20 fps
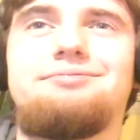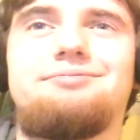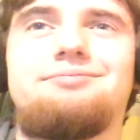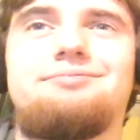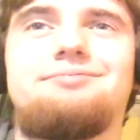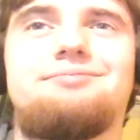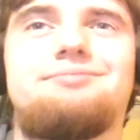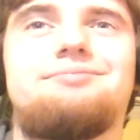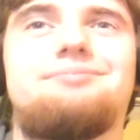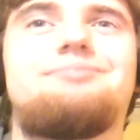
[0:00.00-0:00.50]

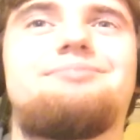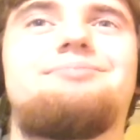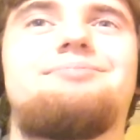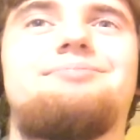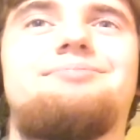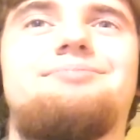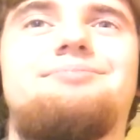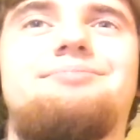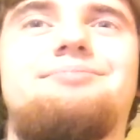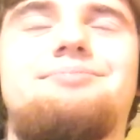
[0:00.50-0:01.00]

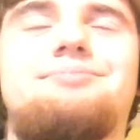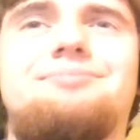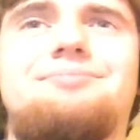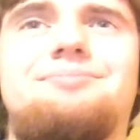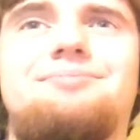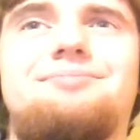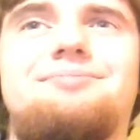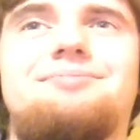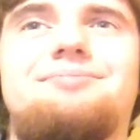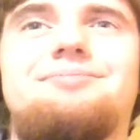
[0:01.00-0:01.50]

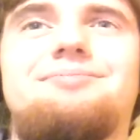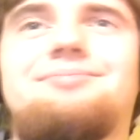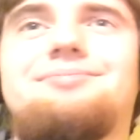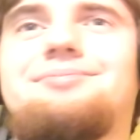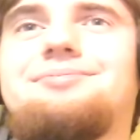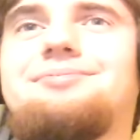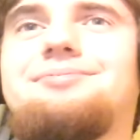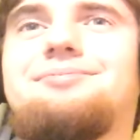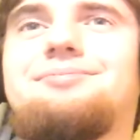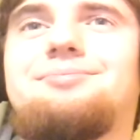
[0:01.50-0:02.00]

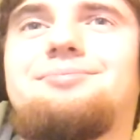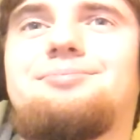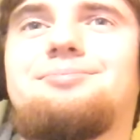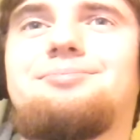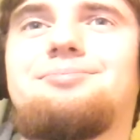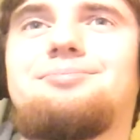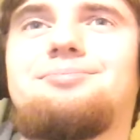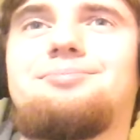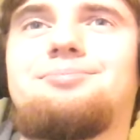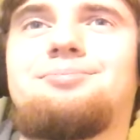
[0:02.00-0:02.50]

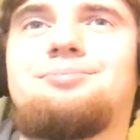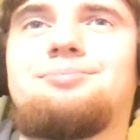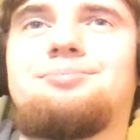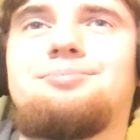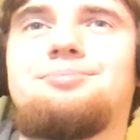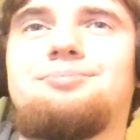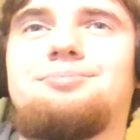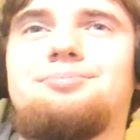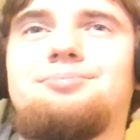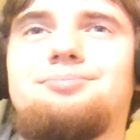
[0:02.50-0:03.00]

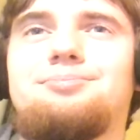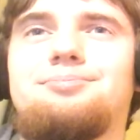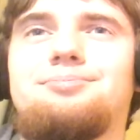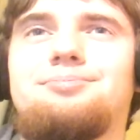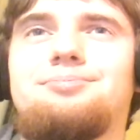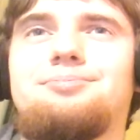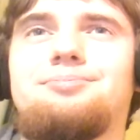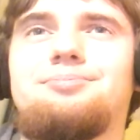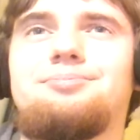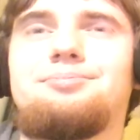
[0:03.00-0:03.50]

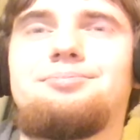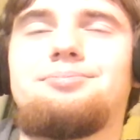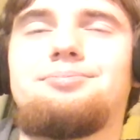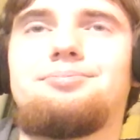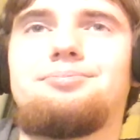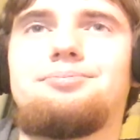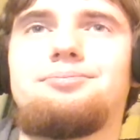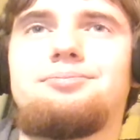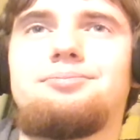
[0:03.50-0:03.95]
[no speech]